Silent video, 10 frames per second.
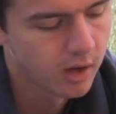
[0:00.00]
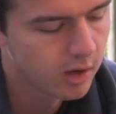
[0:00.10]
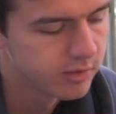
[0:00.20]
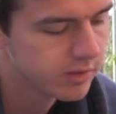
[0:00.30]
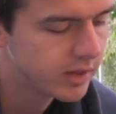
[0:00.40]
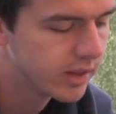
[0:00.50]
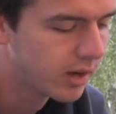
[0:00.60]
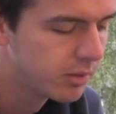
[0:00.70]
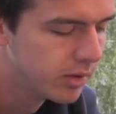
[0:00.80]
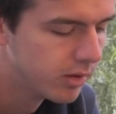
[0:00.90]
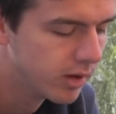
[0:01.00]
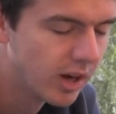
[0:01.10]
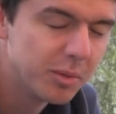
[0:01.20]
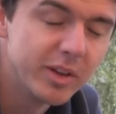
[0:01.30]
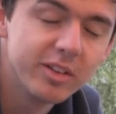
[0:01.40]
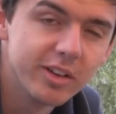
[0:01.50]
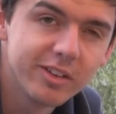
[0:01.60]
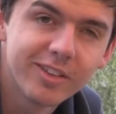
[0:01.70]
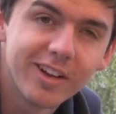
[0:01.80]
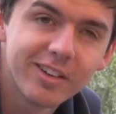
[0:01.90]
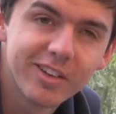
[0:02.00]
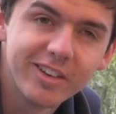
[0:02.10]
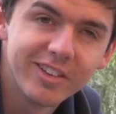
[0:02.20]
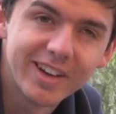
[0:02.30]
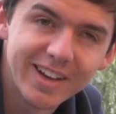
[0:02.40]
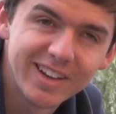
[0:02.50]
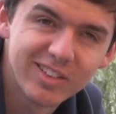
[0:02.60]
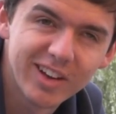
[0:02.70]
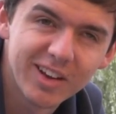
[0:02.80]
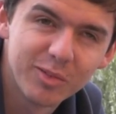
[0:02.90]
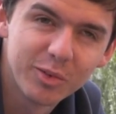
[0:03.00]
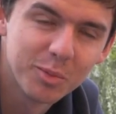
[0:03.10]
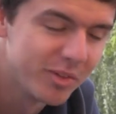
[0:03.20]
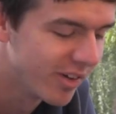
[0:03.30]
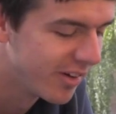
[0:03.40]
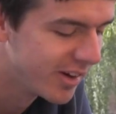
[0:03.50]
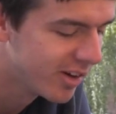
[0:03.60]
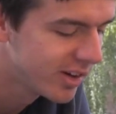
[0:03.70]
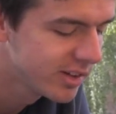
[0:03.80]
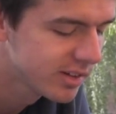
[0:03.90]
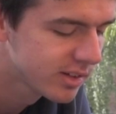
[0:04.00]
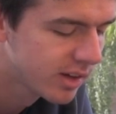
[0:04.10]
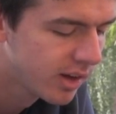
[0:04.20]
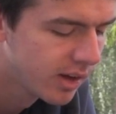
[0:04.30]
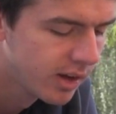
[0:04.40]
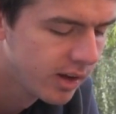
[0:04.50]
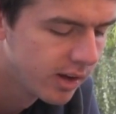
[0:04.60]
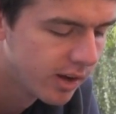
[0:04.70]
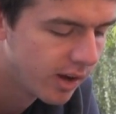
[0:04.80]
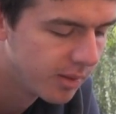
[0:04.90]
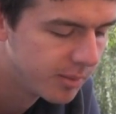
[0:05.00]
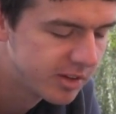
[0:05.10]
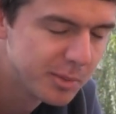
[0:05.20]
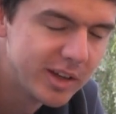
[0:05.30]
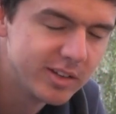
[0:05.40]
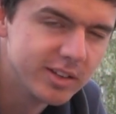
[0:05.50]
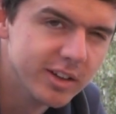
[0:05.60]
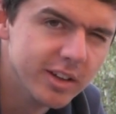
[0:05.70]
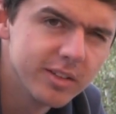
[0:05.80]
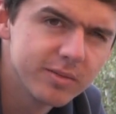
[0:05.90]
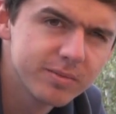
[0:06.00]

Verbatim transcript: hopefully that will allow me to start changing gears again which would be very nice um, it's amazing that